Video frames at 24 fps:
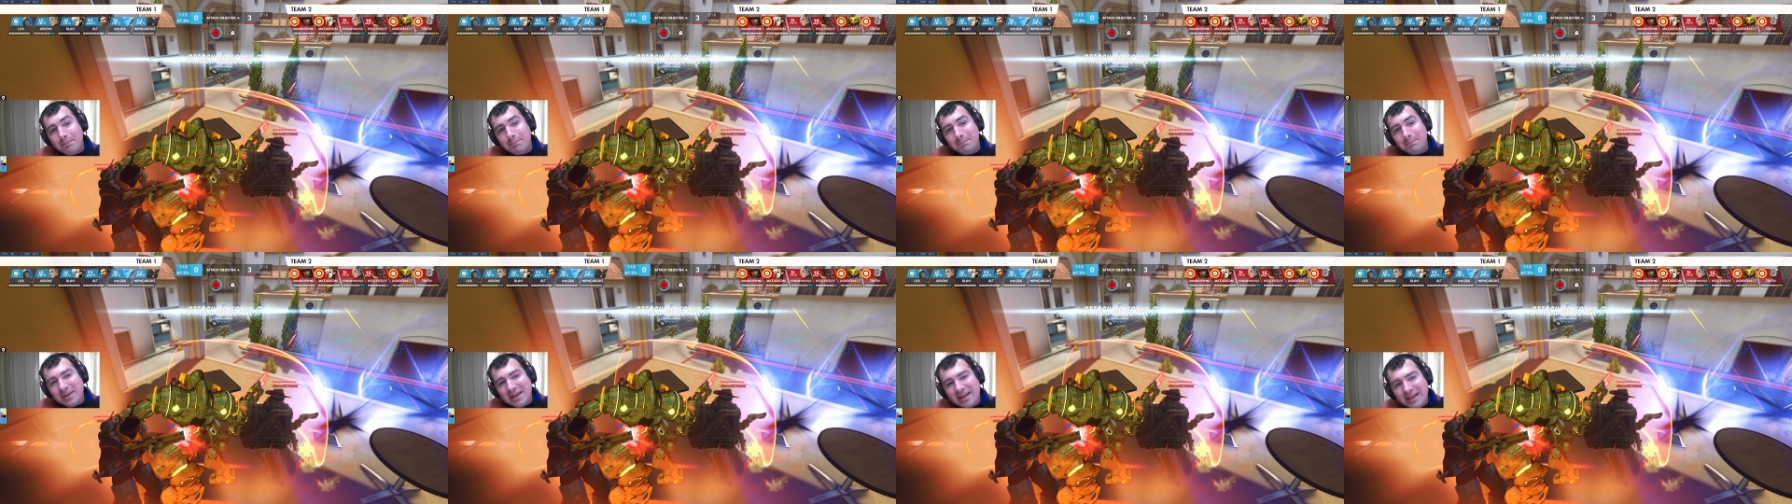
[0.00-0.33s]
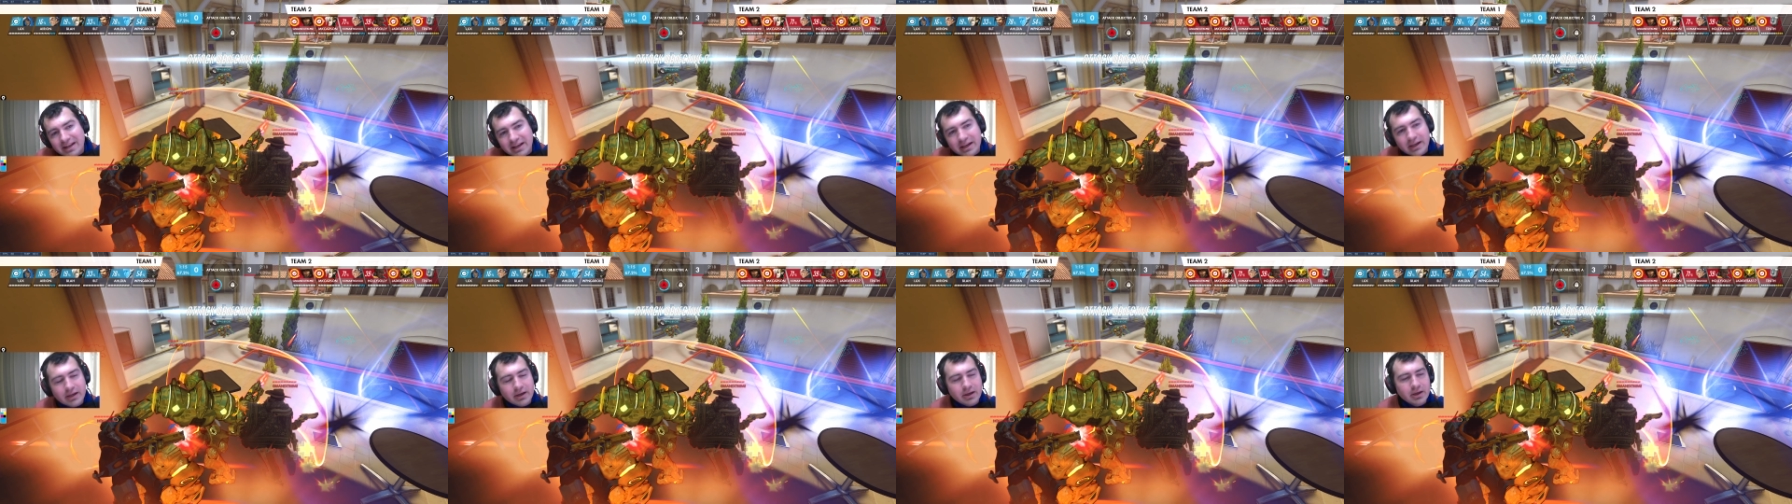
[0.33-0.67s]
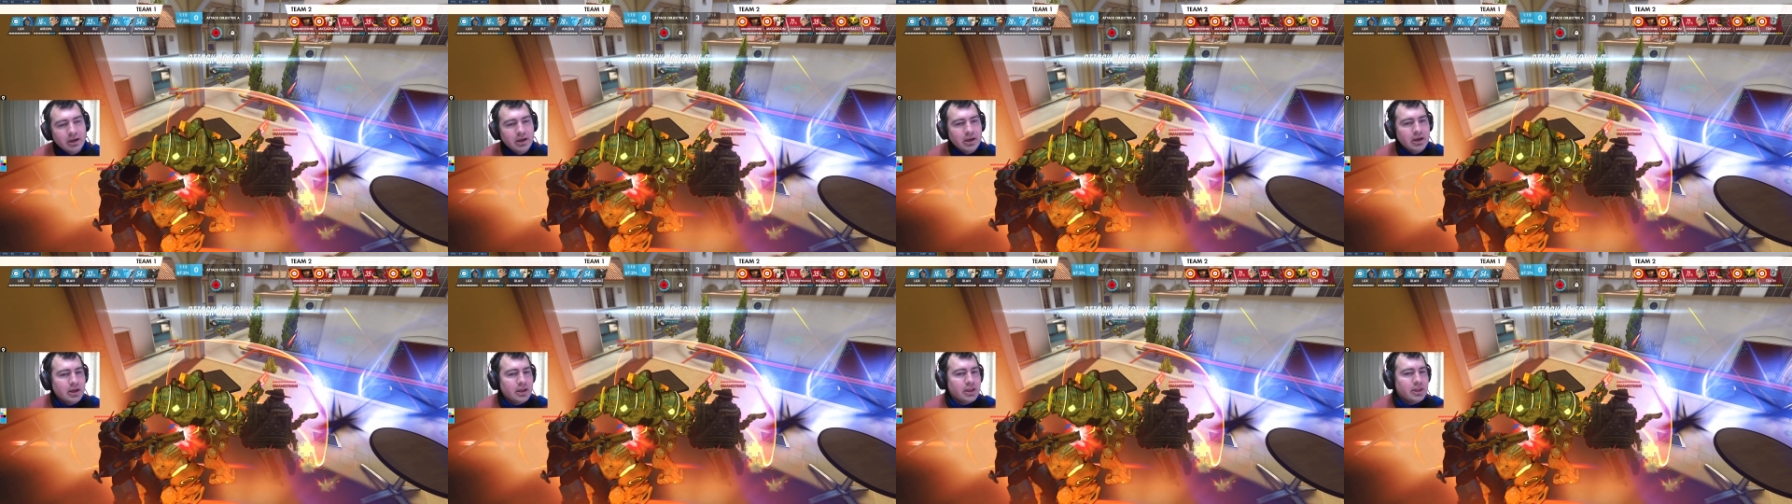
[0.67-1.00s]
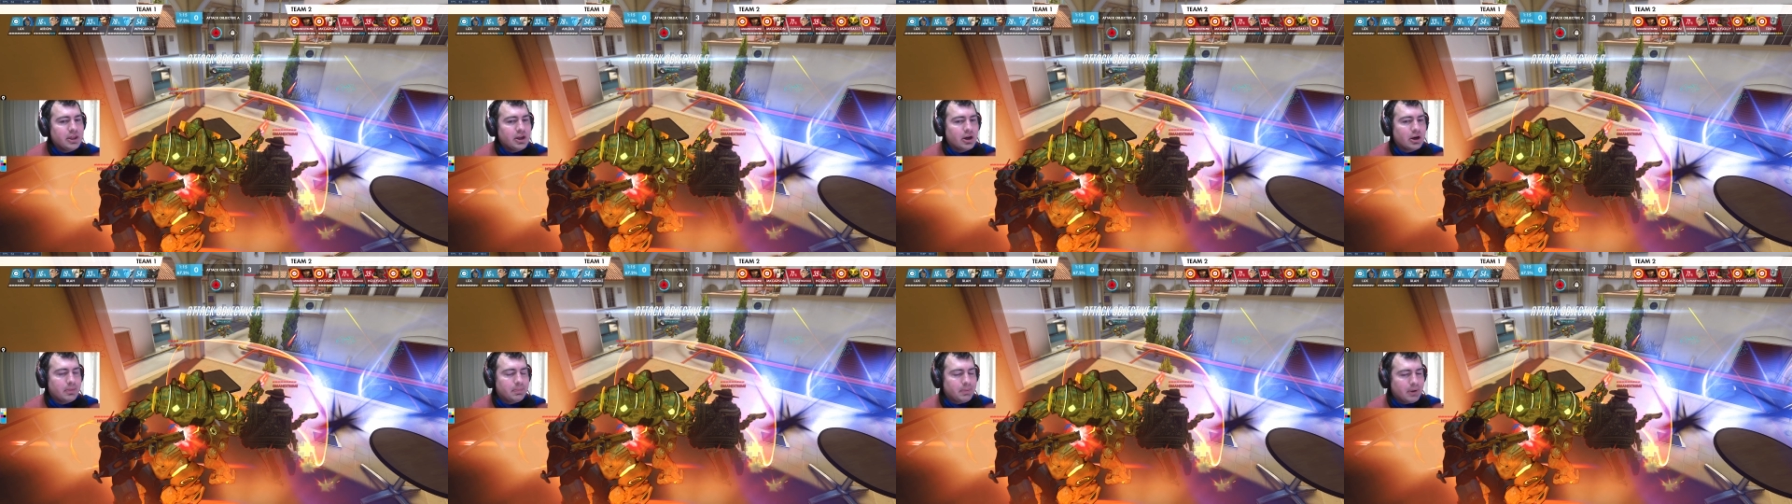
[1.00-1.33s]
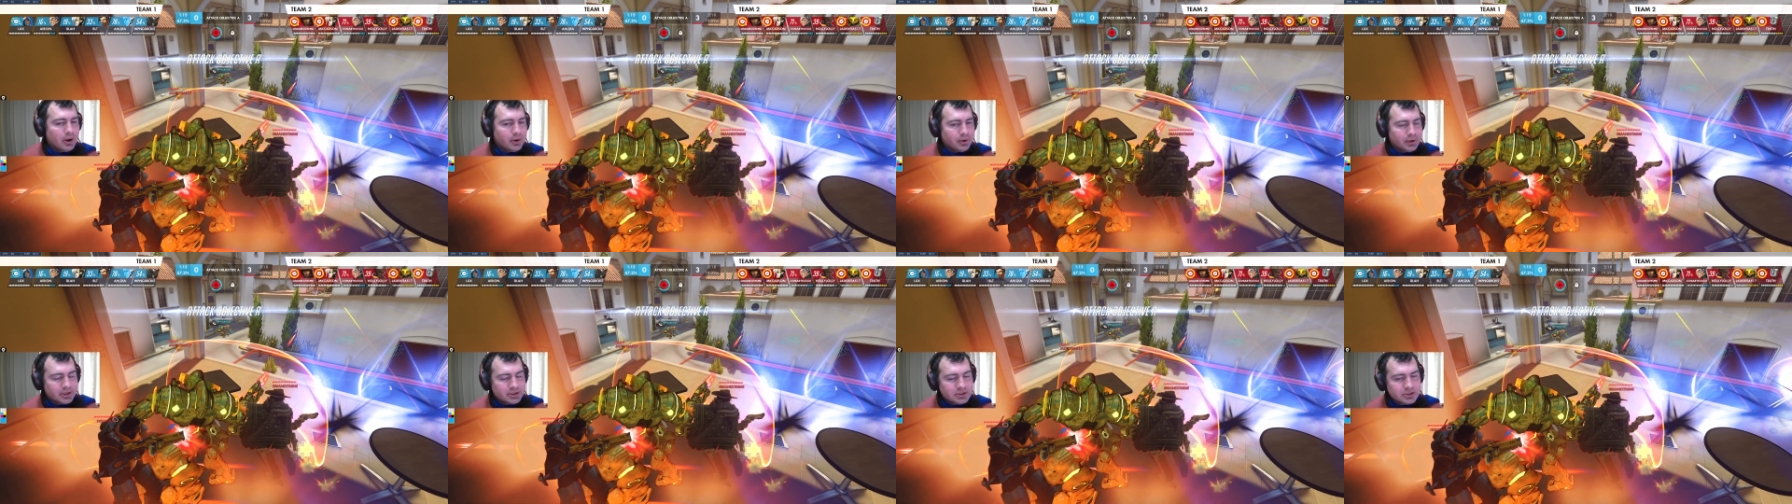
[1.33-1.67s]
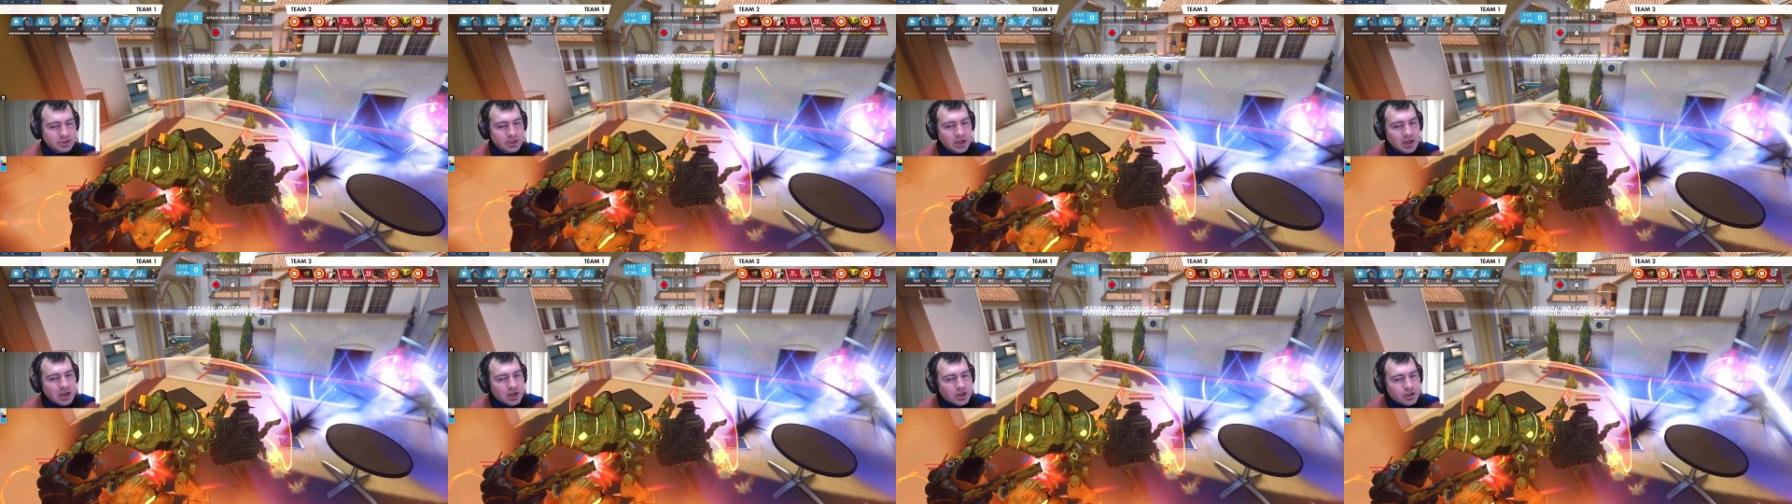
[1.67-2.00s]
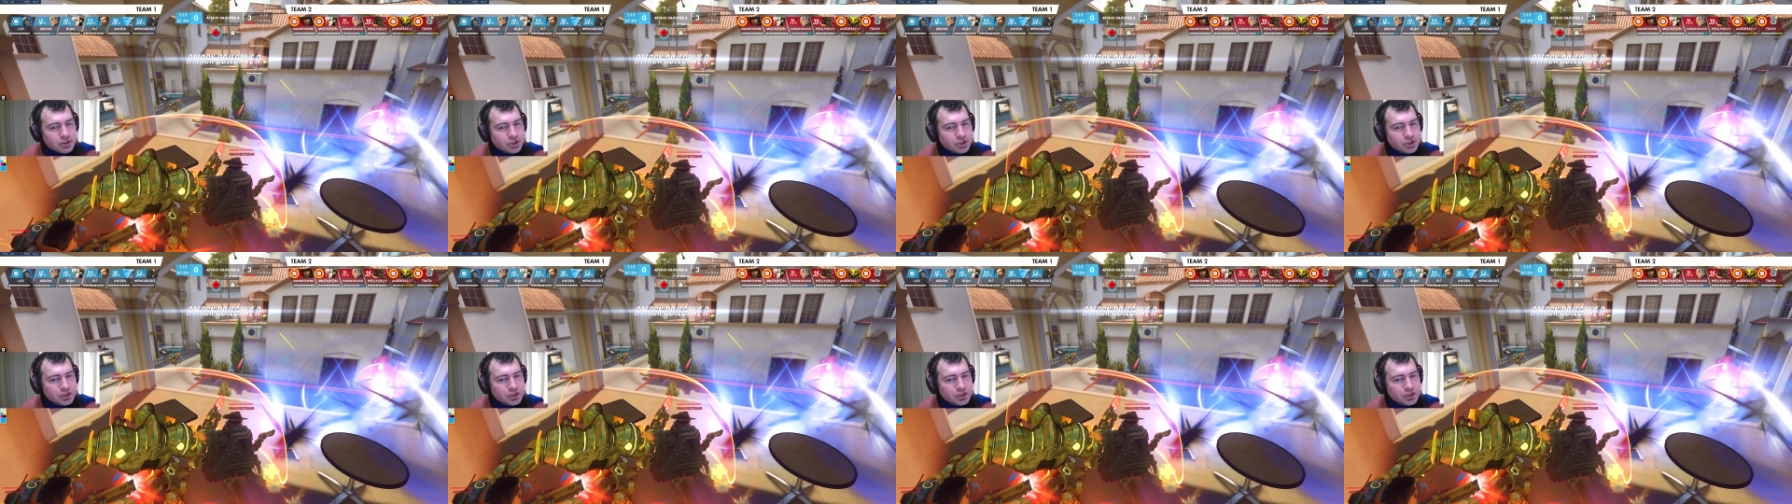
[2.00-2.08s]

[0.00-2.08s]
beating their opponents. So